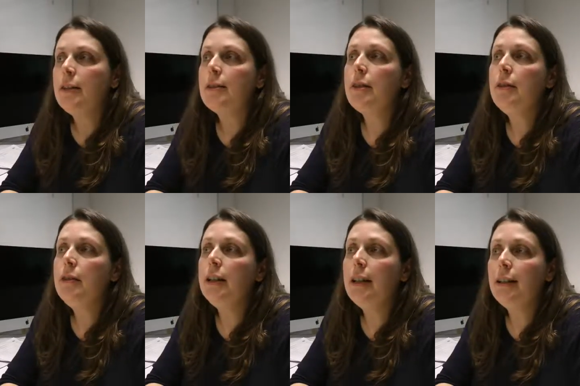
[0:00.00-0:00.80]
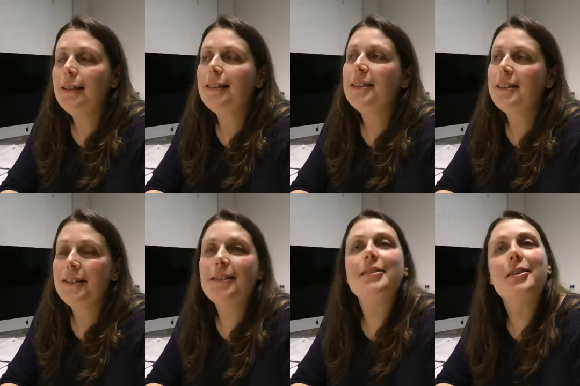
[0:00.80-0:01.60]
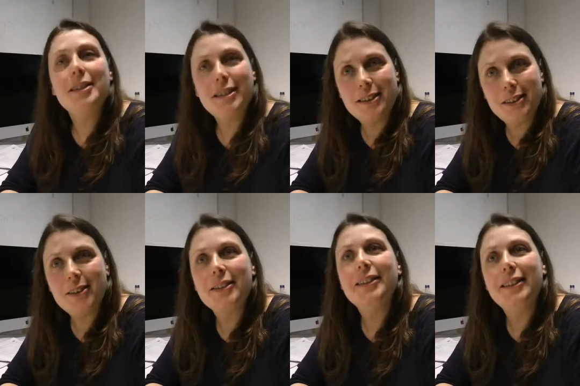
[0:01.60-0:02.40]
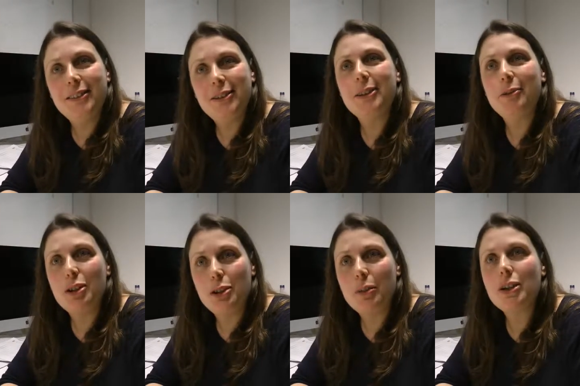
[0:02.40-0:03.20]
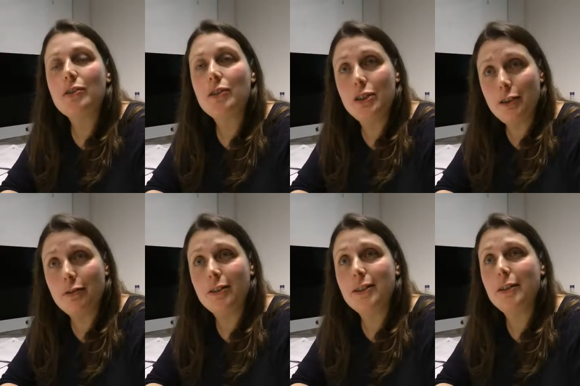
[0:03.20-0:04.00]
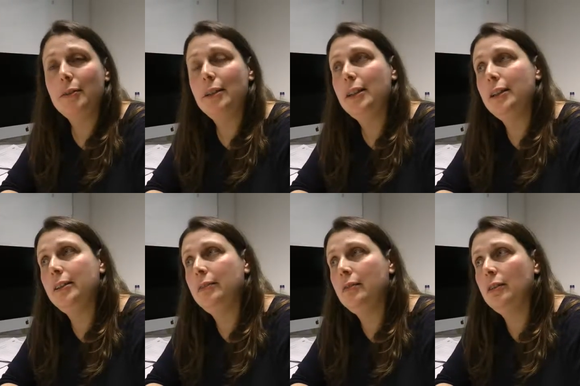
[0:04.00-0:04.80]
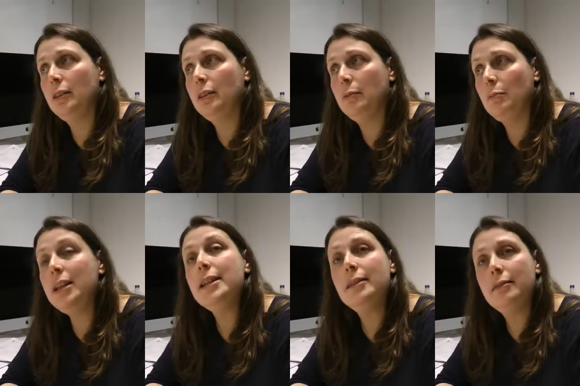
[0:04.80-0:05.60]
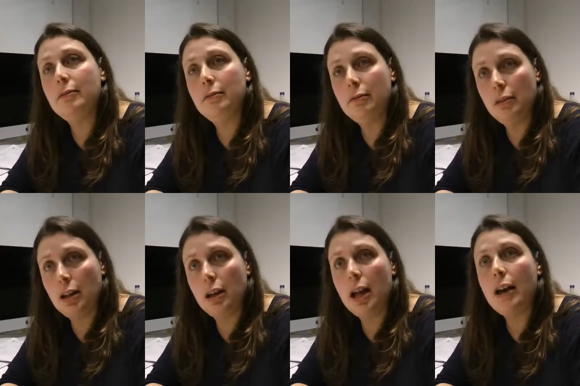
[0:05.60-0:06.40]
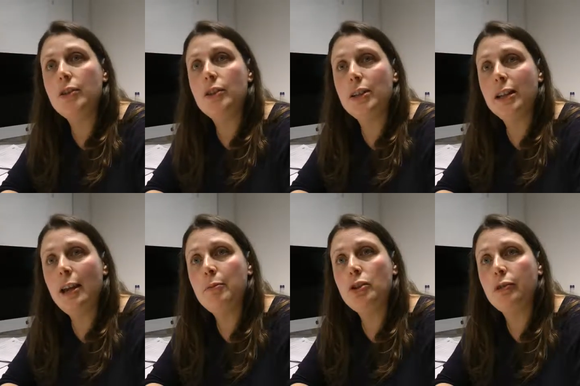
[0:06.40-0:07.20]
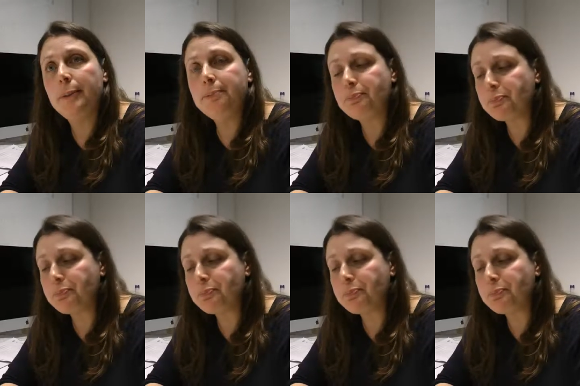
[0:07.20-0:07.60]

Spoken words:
So this is another interesting question because of the difference. So in many avenues in chemistry,